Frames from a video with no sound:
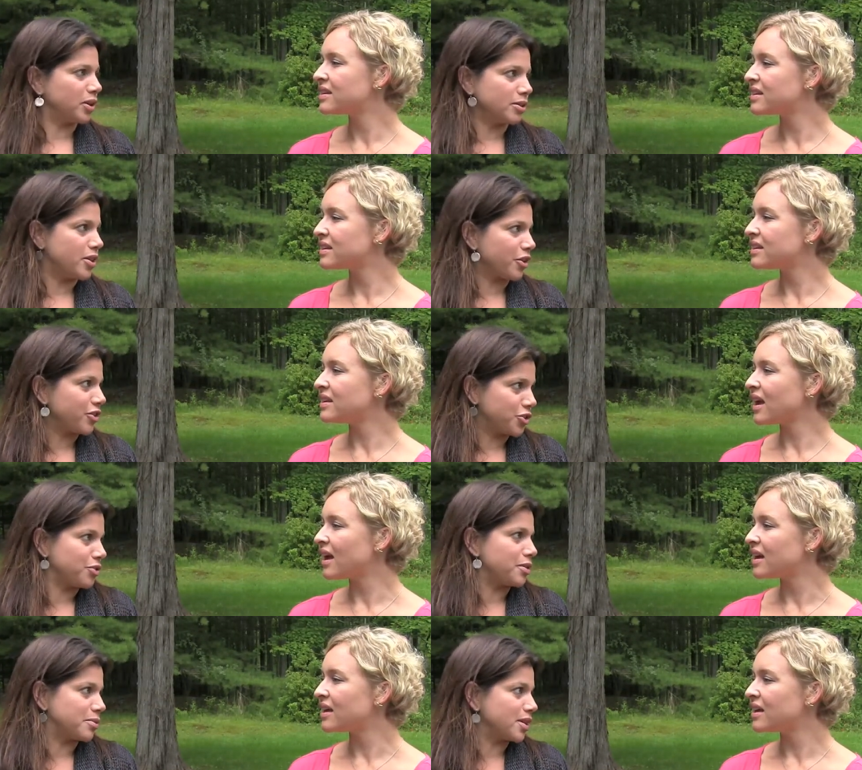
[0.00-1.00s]
Speaker 1: build their
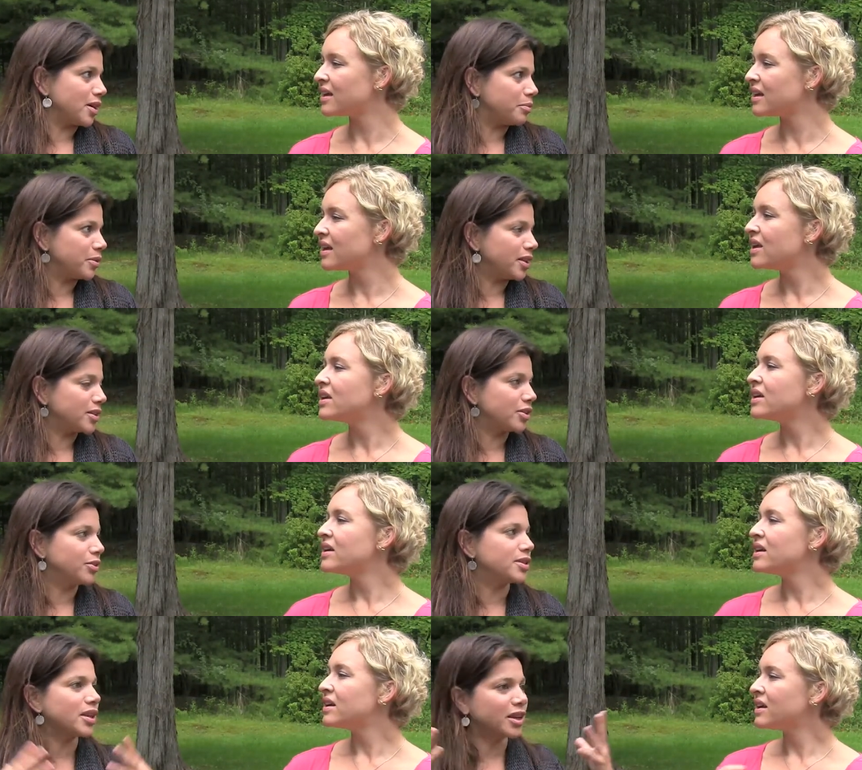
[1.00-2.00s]
yeah. dreams up and
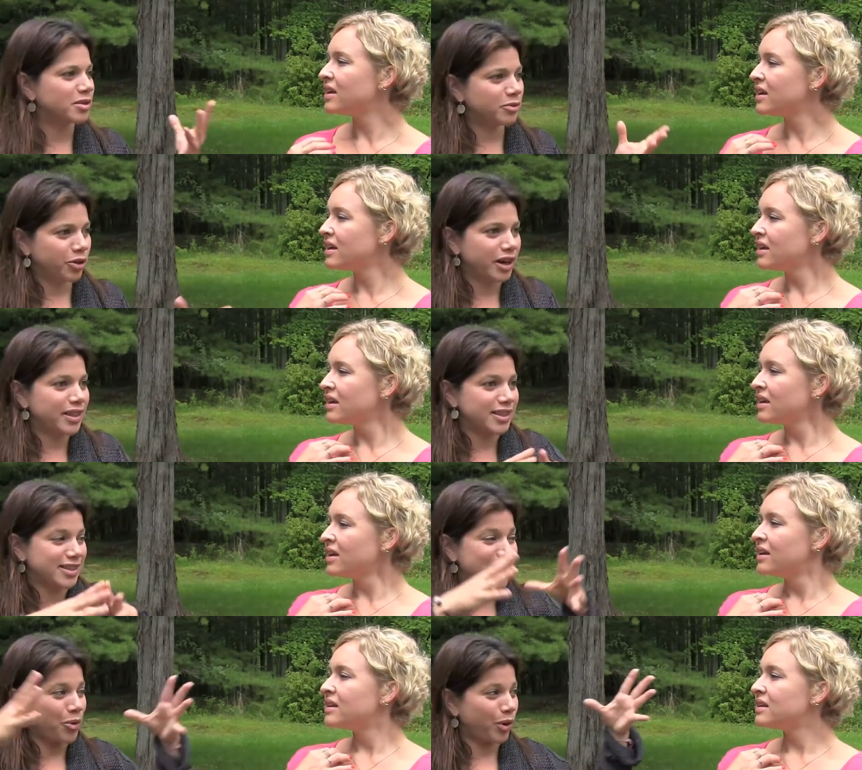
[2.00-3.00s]
so it's like creating
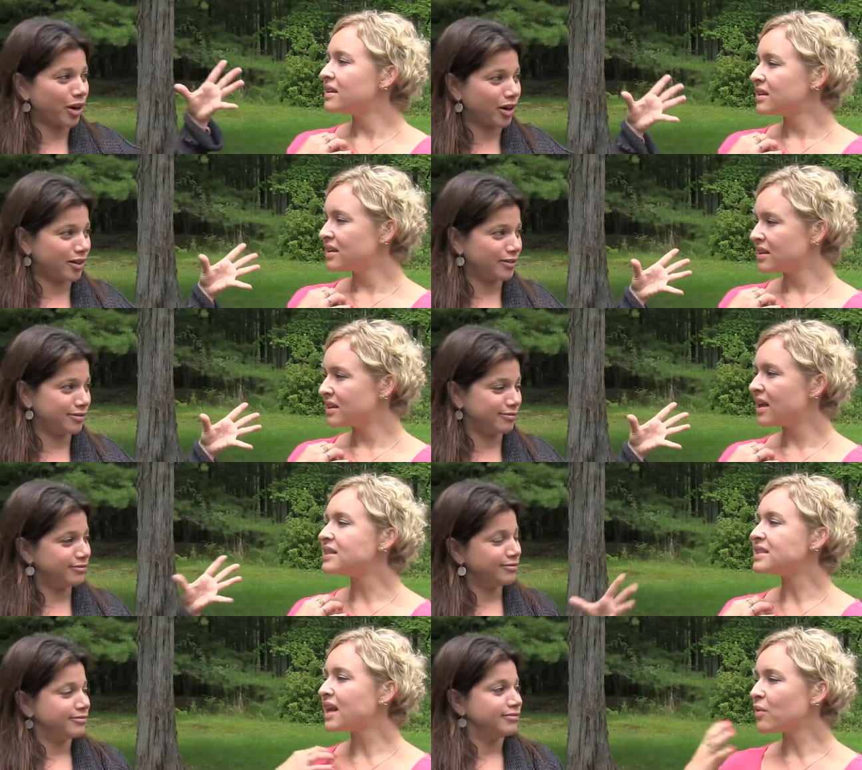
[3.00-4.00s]
this network
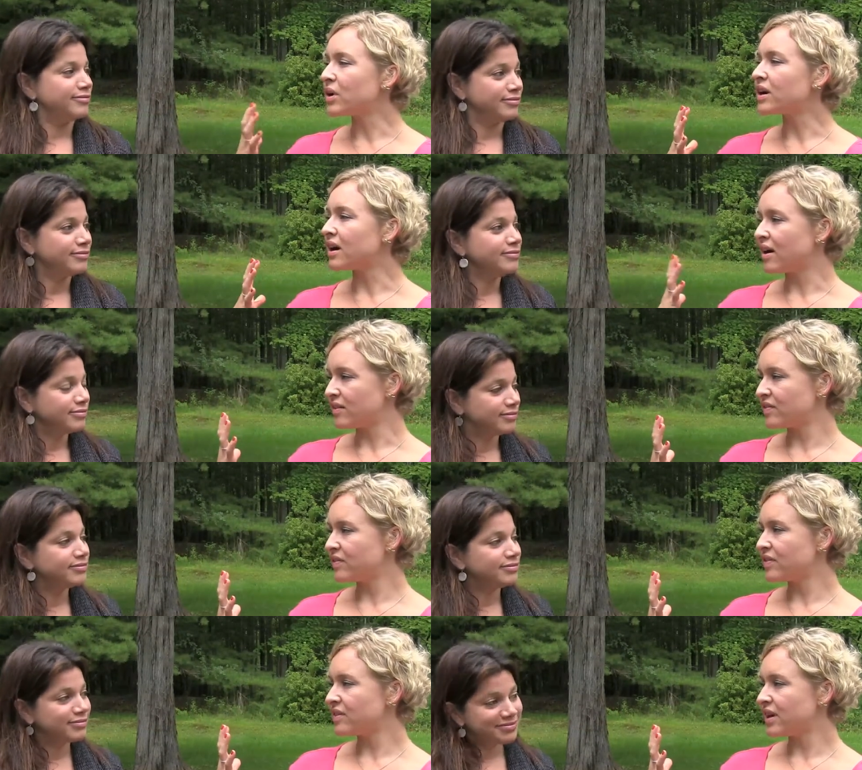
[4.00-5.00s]
it's a network
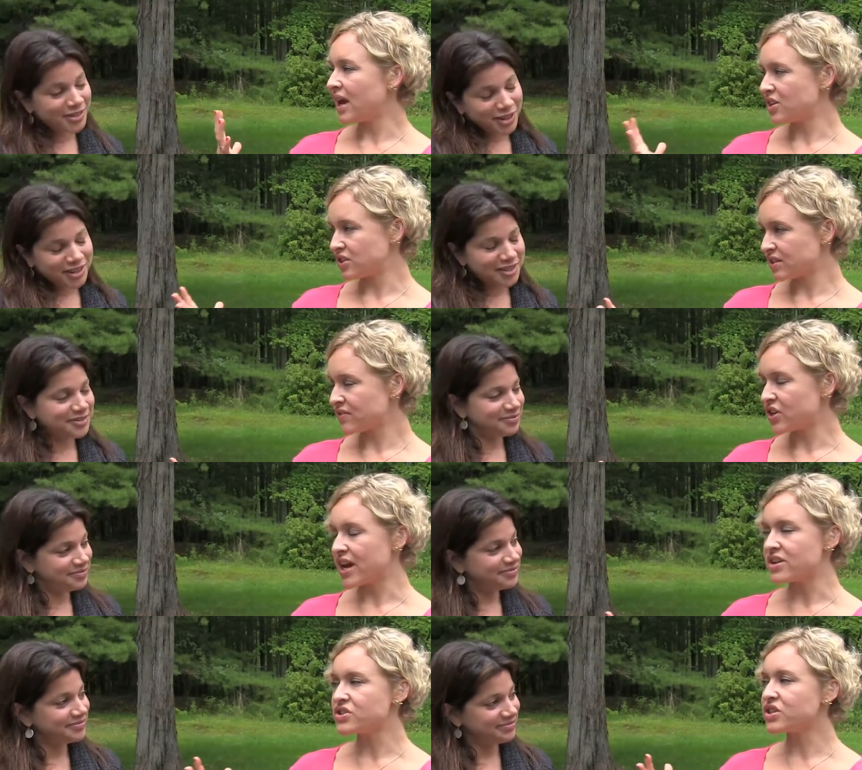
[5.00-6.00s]
of agents of
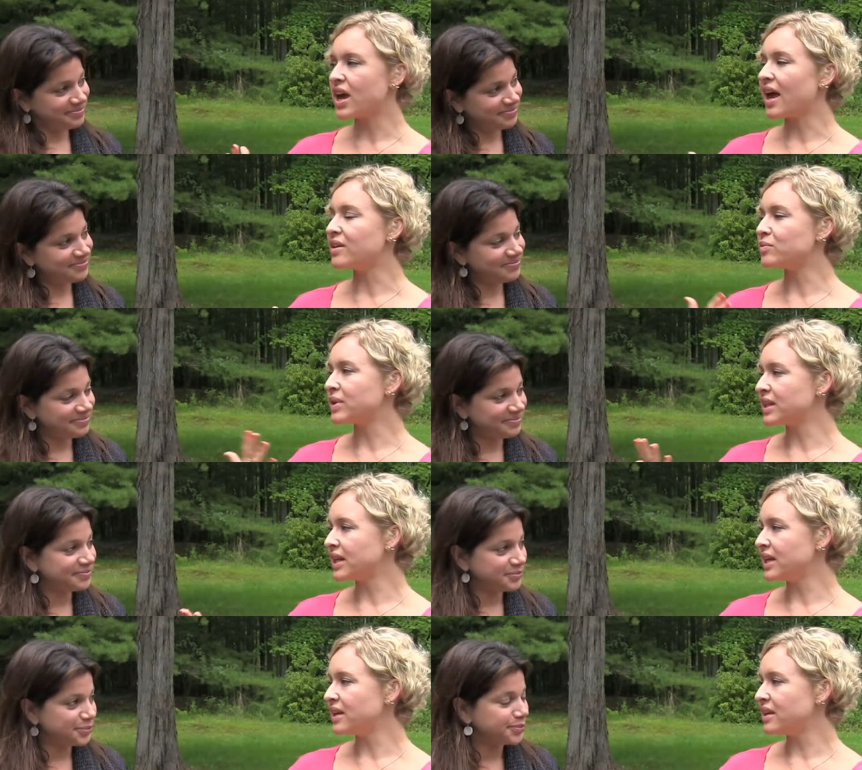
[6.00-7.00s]
Speaker 2: change mm -hmm. and
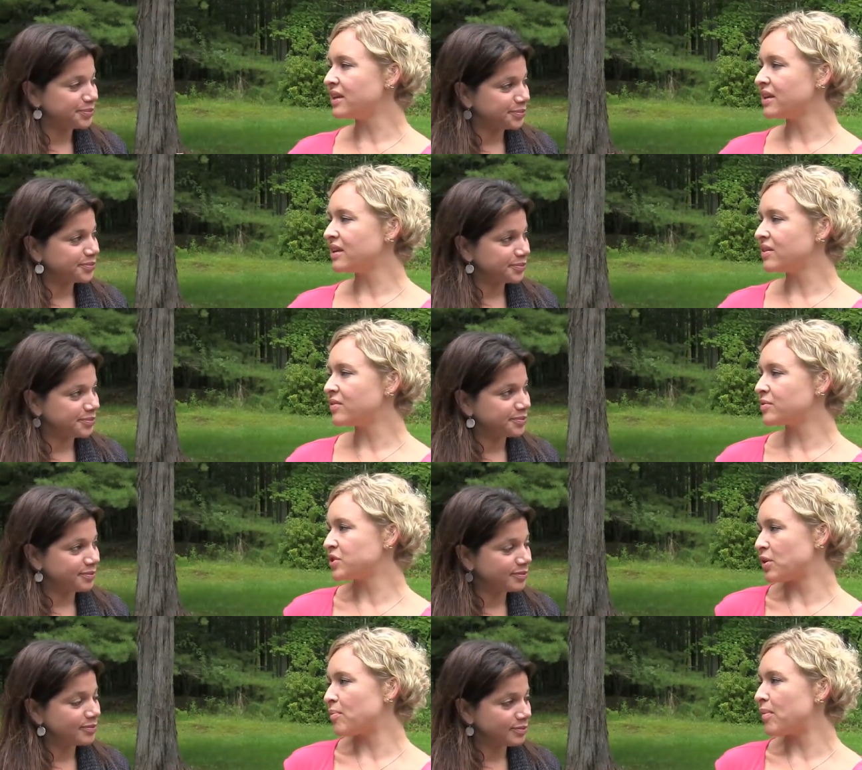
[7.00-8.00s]
really
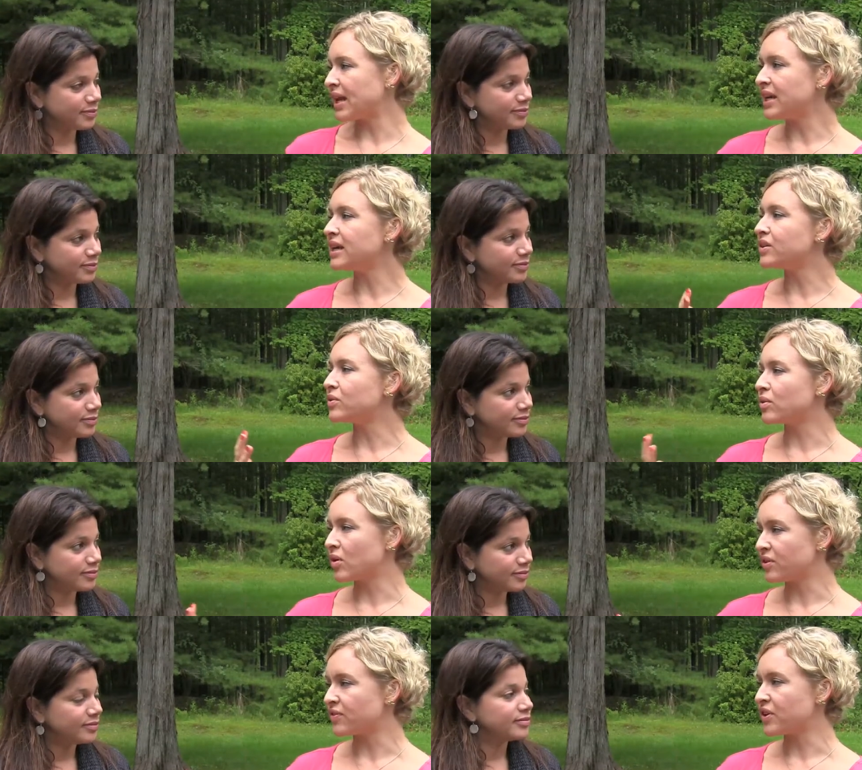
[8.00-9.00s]
so money and
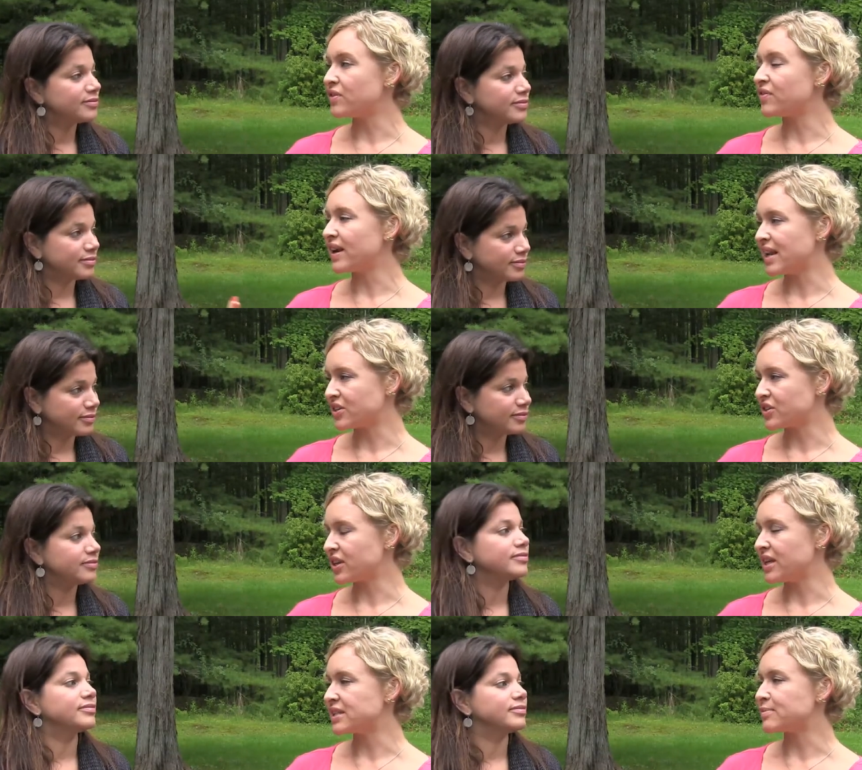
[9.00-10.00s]
growth for you
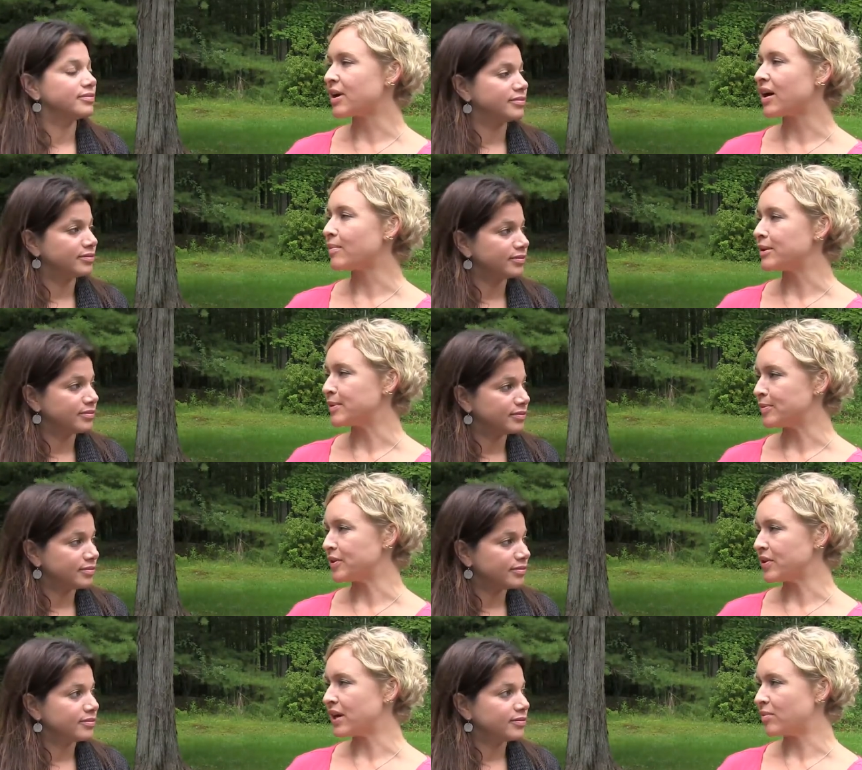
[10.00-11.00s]
financially is about how many
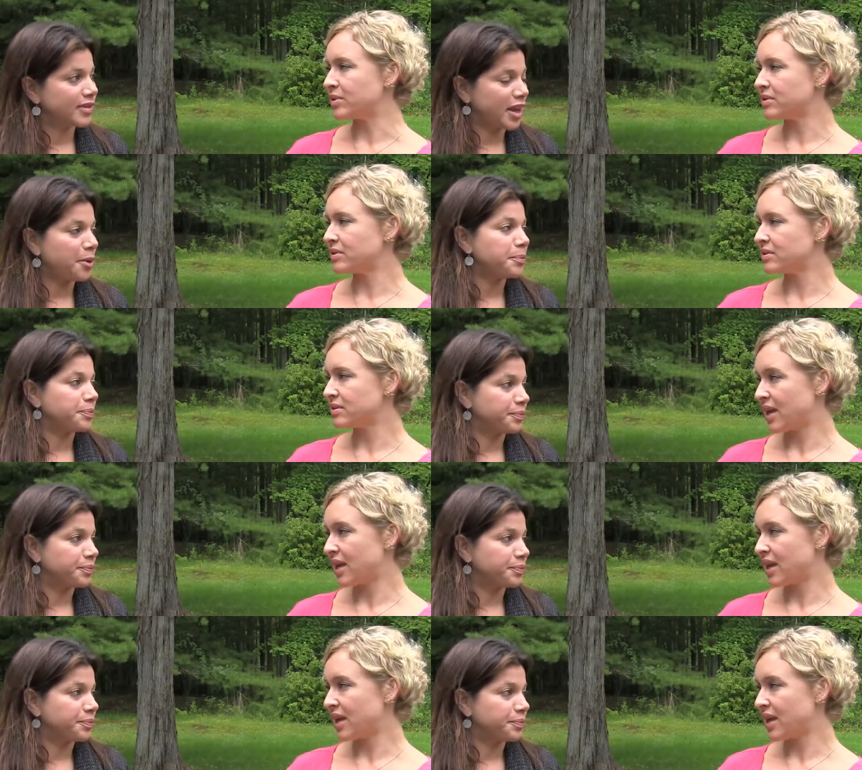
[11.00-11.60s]
people you can help yep